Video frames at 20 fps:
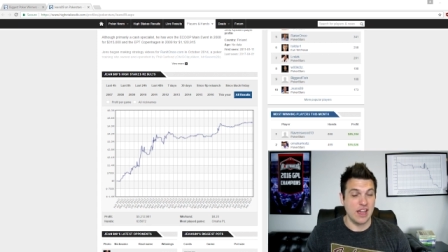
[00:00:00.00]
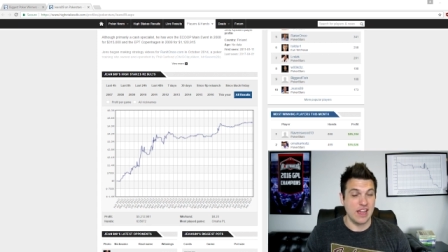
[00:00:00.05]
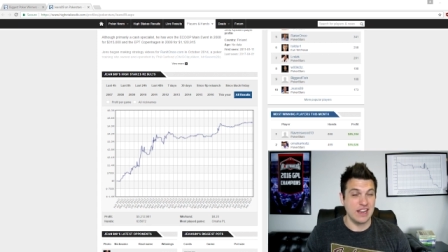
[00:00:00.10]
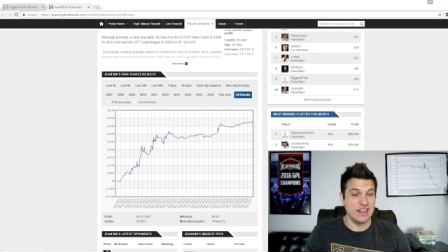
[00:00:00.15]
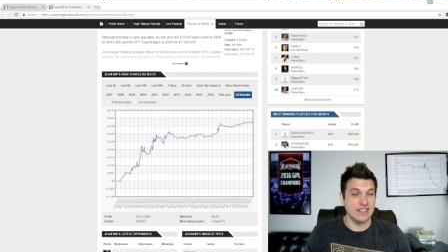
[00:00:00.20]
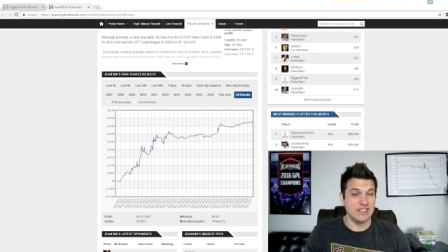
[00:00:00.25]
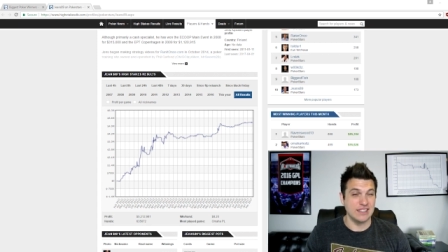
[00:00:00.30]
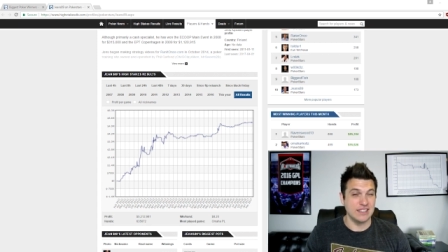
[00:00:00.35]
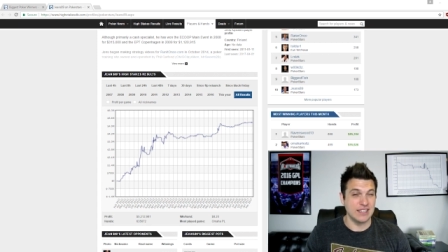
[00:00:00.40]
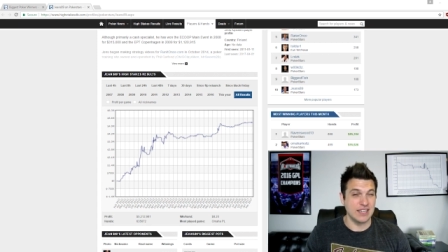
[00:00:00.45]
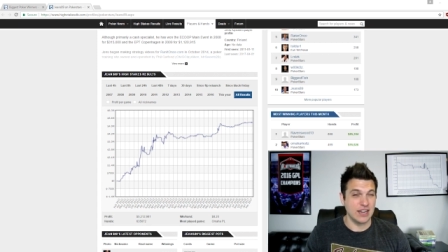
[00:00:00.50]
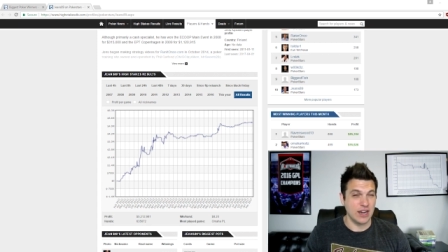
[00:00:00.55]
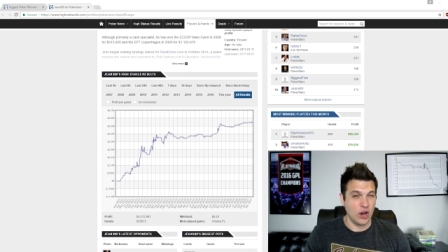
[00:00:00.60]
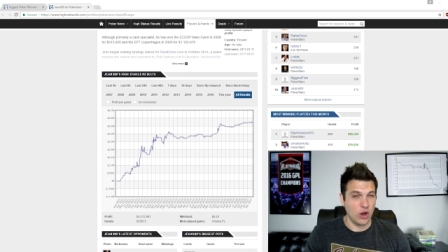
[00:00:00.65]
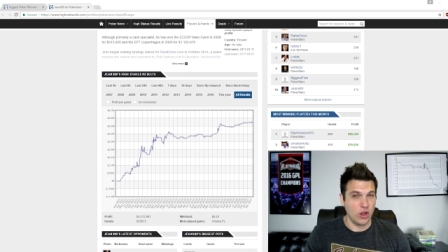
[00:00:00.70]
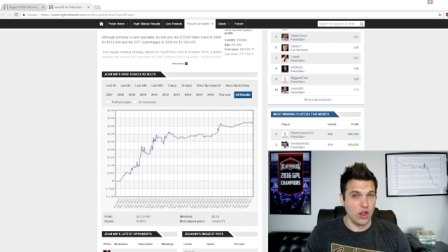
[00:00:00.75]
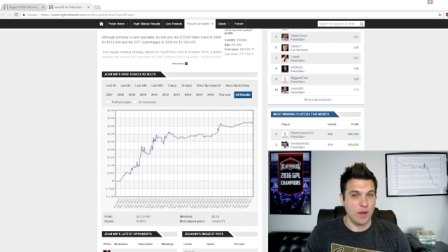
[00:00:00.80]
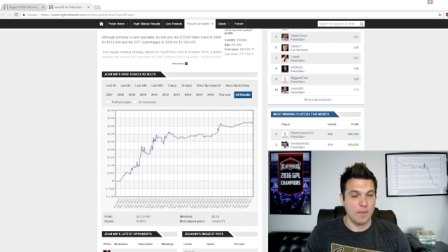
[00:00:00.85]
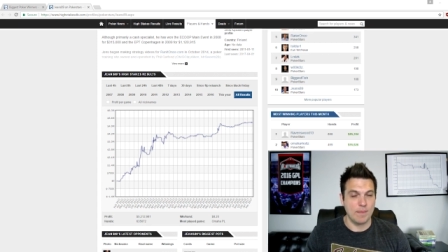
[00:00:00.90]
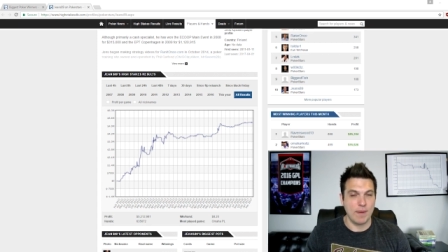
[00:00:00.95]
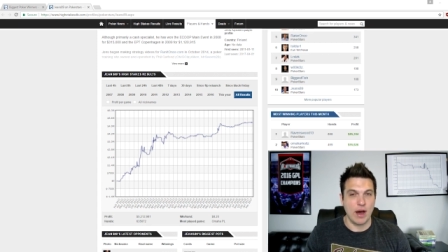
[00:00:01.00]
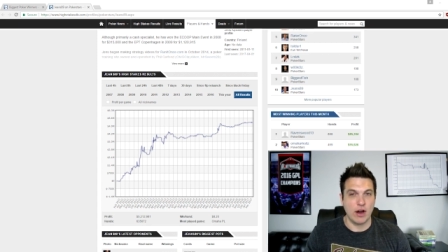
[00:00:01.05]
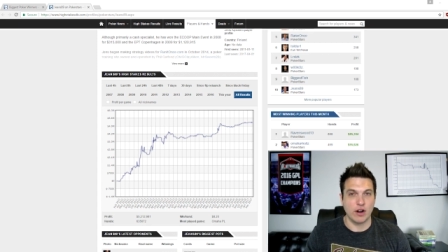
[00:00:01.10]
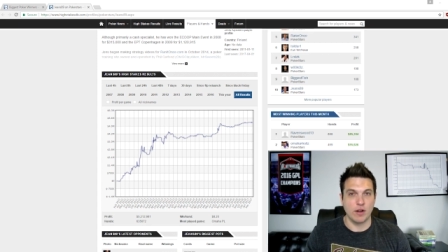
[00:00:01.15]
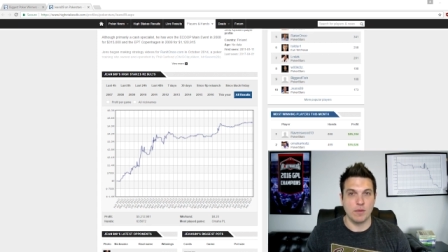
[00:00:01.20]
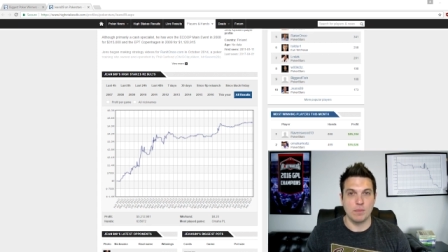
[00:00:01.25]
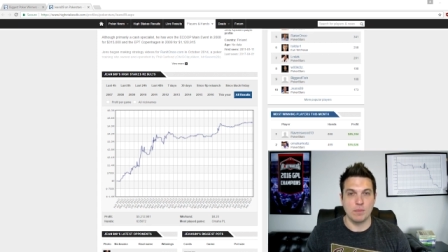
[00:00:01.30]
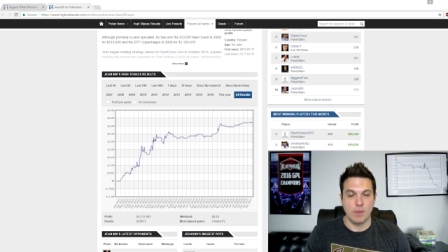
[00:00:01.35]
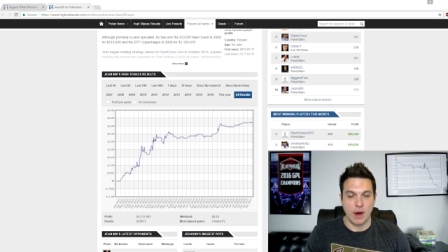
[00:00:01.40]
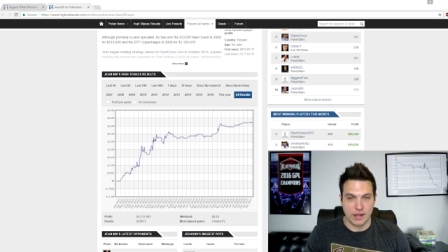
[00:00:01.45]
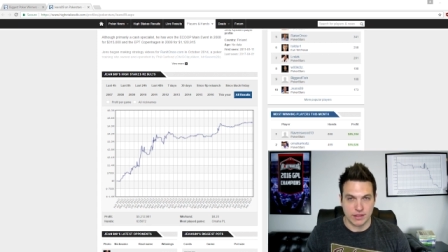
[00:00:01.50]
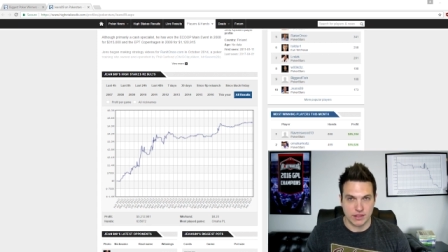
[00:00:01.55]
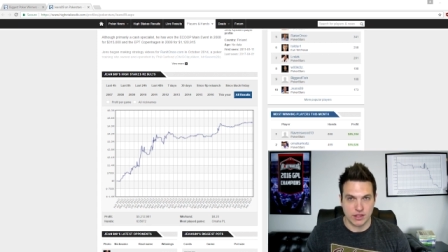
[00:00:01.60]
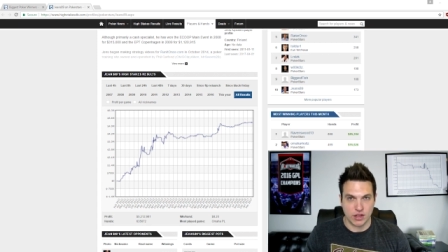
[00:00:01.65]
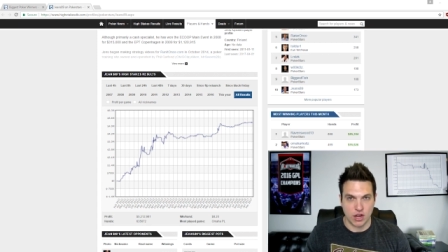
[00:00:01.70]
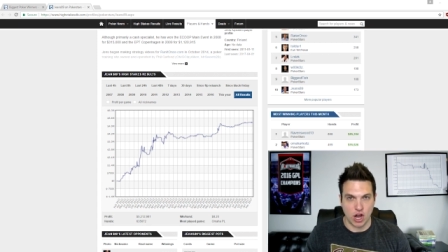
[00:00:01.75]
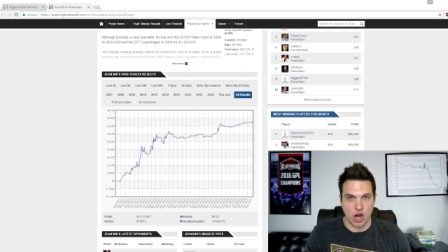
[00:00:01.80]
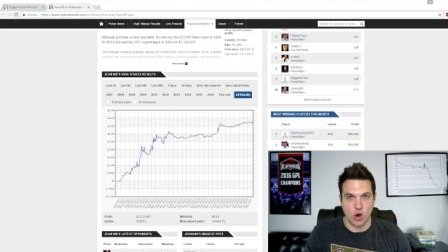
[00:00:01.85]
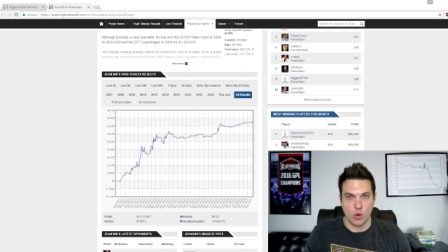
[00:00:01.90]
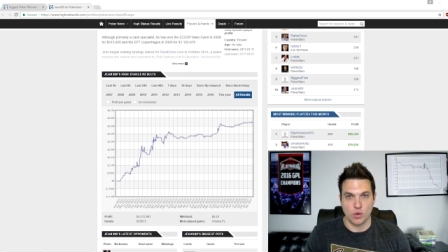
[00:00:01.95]
until about a month
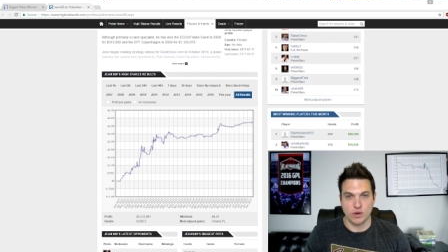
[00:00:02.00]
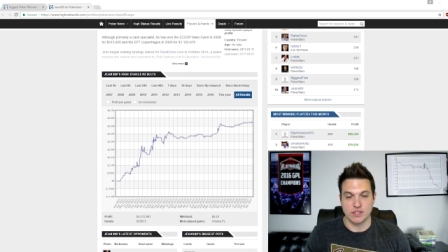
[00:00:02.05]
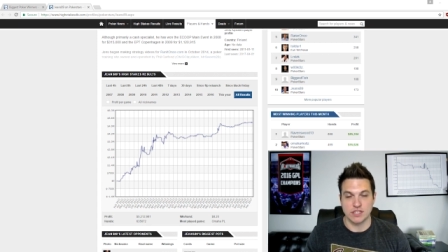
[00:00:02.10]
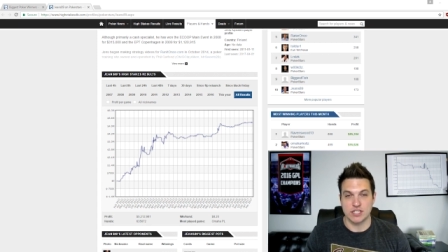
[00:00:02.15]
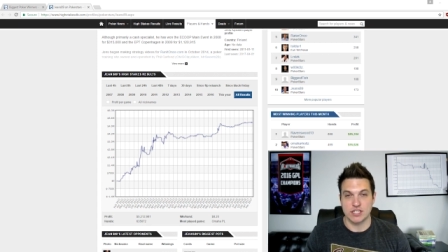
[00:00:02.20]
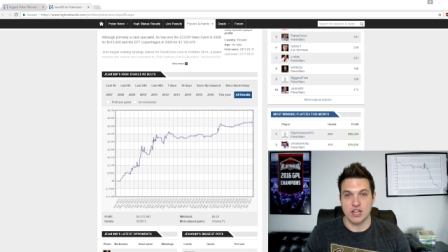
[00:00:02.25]
ago when